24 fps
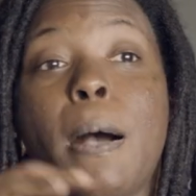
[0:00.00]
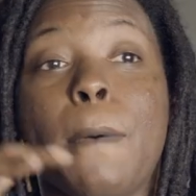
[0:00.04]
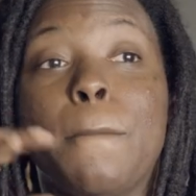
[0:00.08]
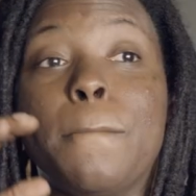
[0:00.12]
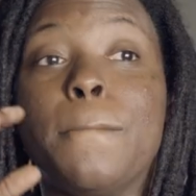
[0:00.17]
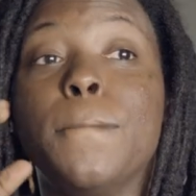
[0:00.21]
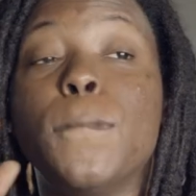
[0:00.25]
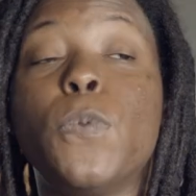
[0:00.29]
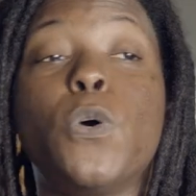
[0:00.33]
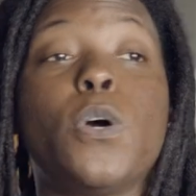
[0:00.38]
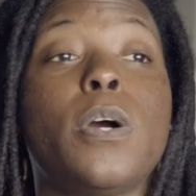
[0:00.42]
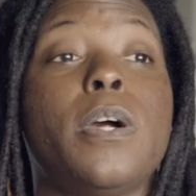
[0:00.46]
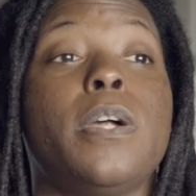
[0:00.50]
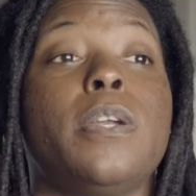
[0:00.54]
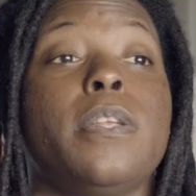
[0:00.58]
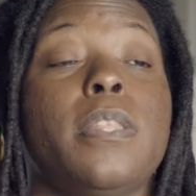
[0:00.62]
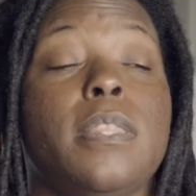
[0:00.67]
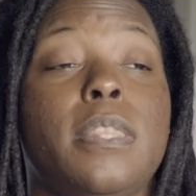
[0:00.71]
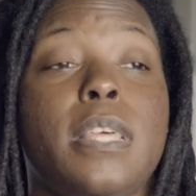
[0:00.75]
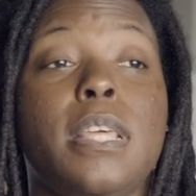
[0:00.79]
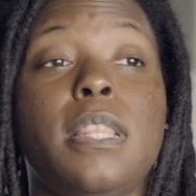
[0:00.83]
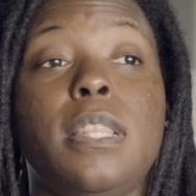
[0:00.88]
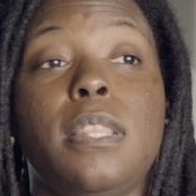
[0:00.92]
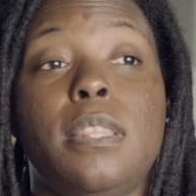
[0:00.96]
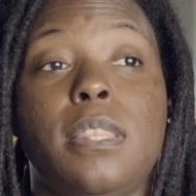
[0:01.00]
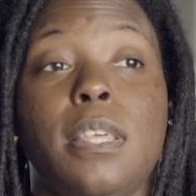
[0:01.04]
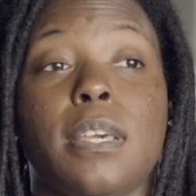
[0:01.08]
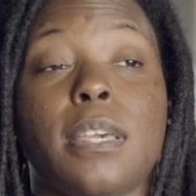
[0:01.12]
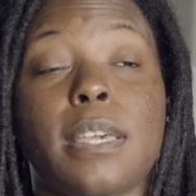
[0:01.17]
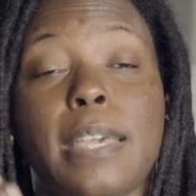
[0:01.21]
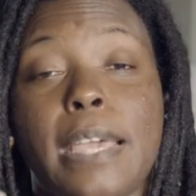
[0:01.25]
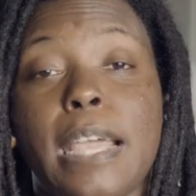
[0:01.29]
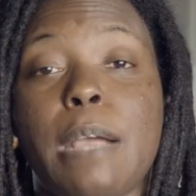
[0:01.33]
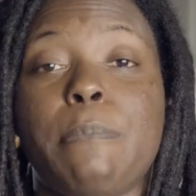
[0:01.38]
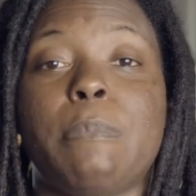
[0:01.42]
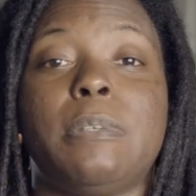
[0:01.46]
More than the
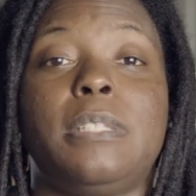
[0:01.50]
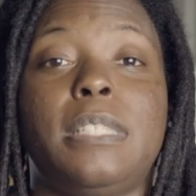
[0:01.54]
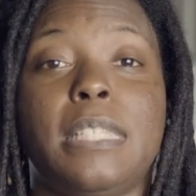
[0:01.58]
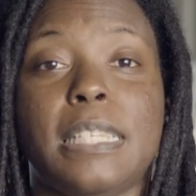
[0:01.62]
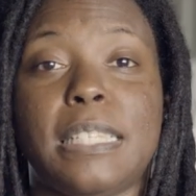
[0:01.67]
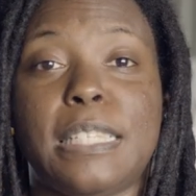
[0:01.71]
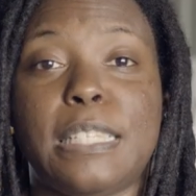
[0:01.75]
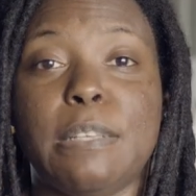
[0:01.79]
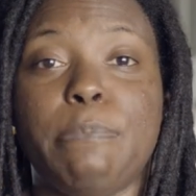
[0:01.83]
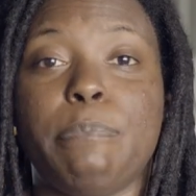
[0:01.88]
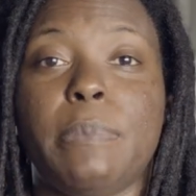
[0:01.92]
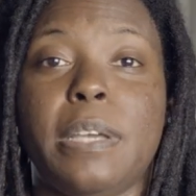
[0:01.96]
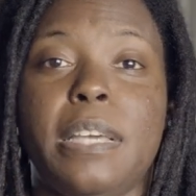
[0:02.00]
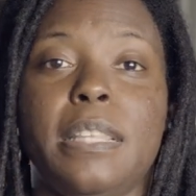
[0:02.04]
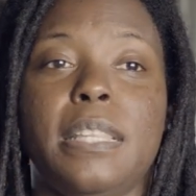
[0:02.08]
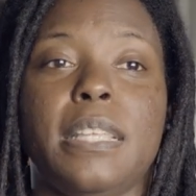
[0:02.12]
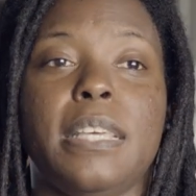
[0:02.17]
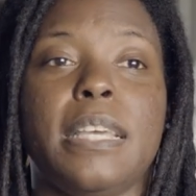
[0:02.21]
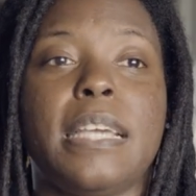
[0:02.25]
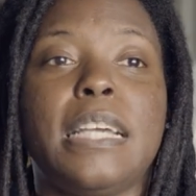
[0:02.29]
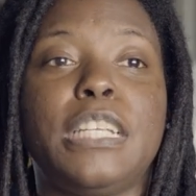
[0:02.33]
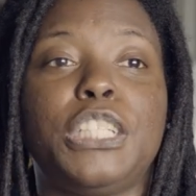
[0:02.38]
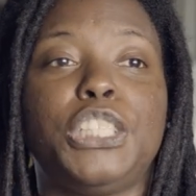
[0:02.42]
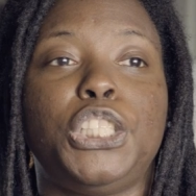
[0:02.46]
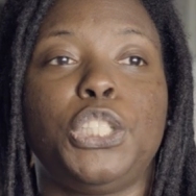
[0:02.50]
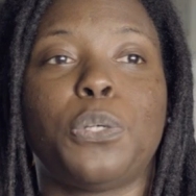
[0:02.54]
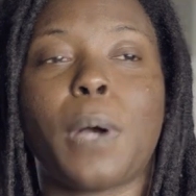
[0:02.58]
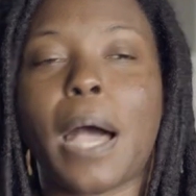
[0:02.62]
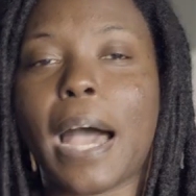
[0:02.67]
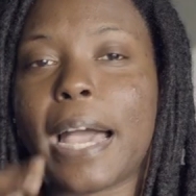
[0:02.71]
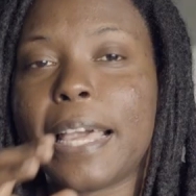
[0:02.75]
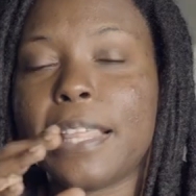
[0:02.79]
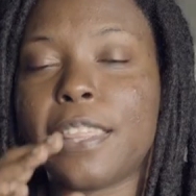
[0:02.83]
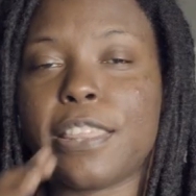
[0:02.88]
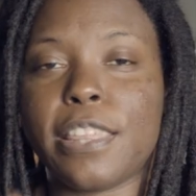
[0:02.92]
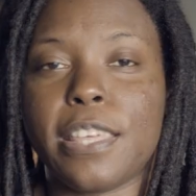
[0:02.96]
camera system being the issue,
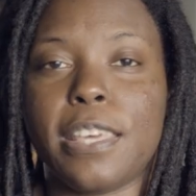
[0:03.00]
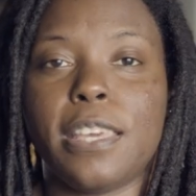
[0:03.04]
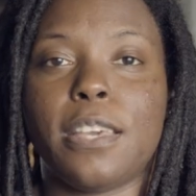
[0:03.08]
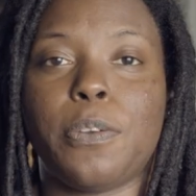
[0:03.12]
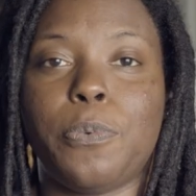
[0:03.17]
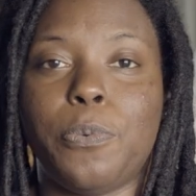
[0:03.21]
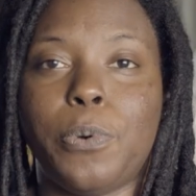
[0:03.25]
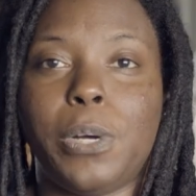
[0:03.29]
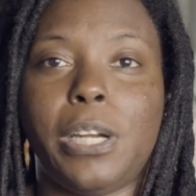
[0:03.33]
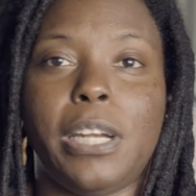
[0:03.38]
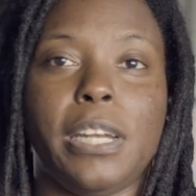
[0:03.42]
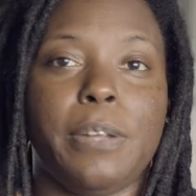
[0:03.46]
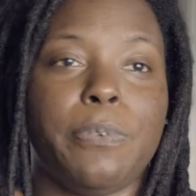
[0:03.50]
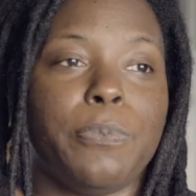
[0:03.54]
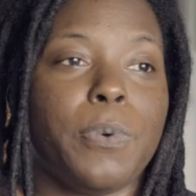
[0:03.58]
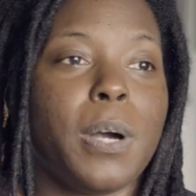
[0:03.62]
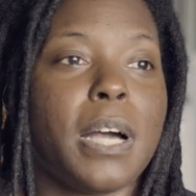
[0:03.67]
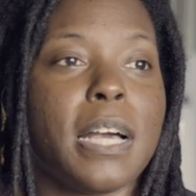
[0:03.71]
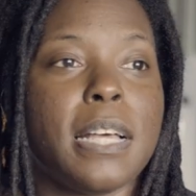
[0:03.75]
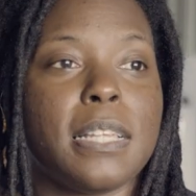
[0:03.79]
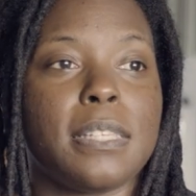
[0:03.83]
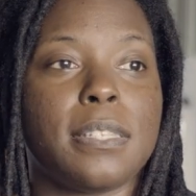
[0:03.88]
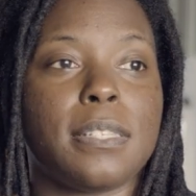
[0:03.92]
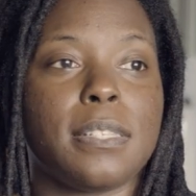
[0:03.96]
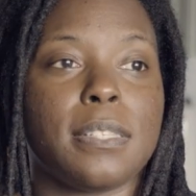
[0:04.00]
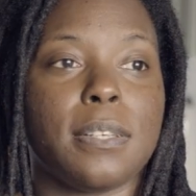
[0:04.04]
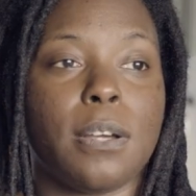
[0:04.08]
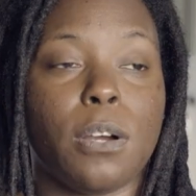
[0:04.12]
I think what it was,